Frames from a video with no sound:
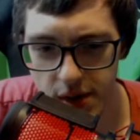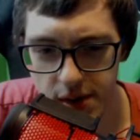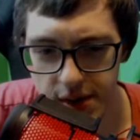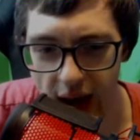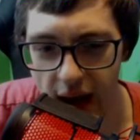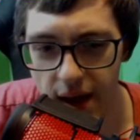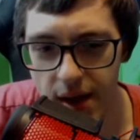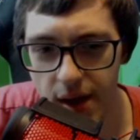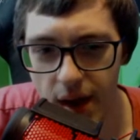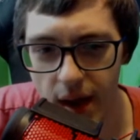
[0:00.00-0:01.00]
Not
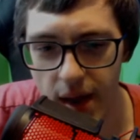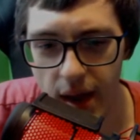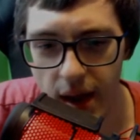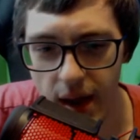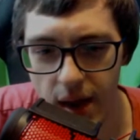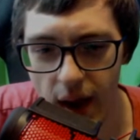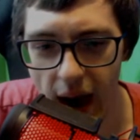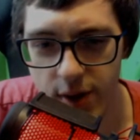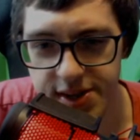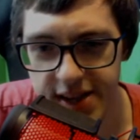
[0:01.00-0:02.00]

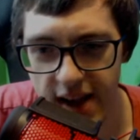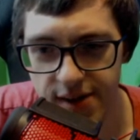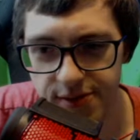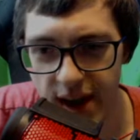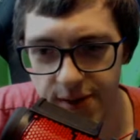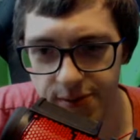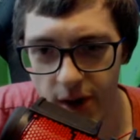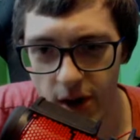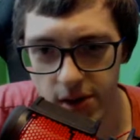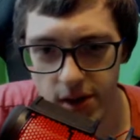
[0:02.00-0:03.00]
outside of
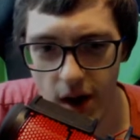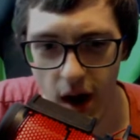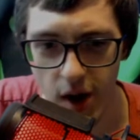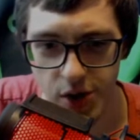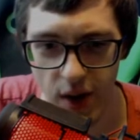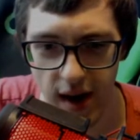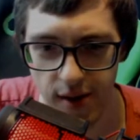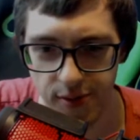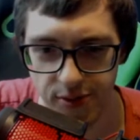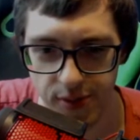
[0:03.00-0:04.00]
Nightfall, you
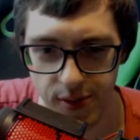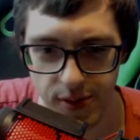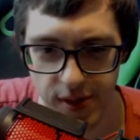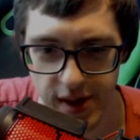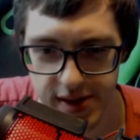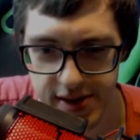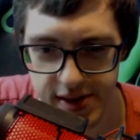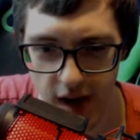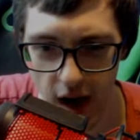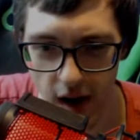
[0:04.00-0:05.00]
have this
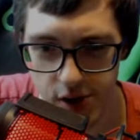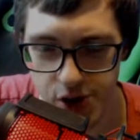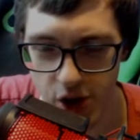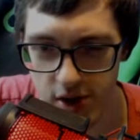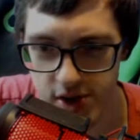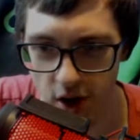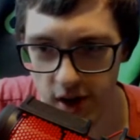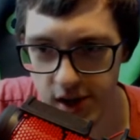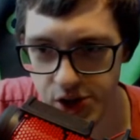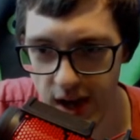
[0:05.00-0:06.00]

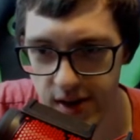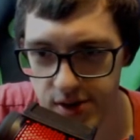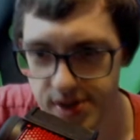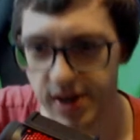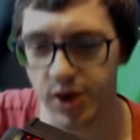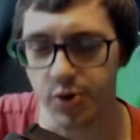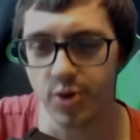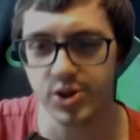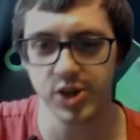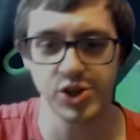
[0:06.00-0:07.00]
Stalking Shadows and
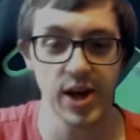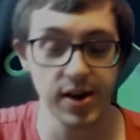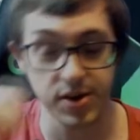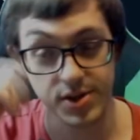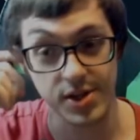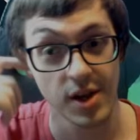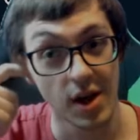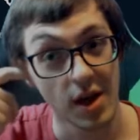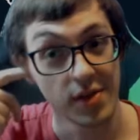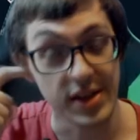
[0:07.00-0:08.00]
Encroaching Shadows.
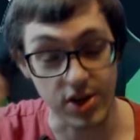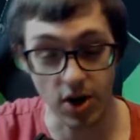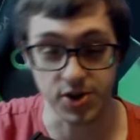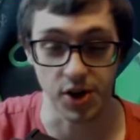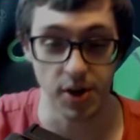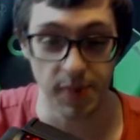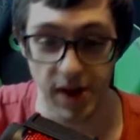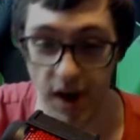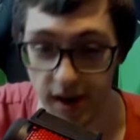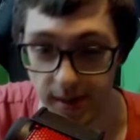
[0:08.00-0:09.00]
These cards are going to be
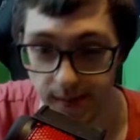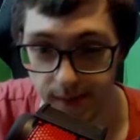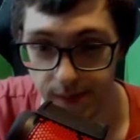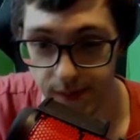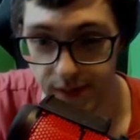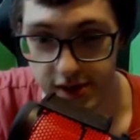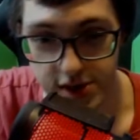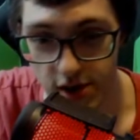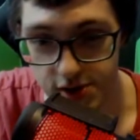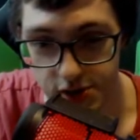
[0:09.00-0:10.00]
nutty. These
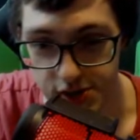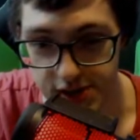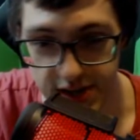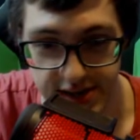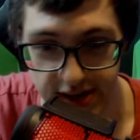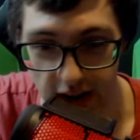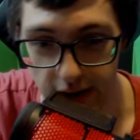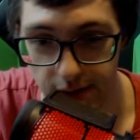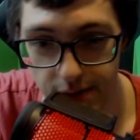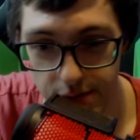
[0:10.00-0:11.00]
cards are just
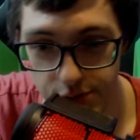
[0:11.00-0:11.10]
insane.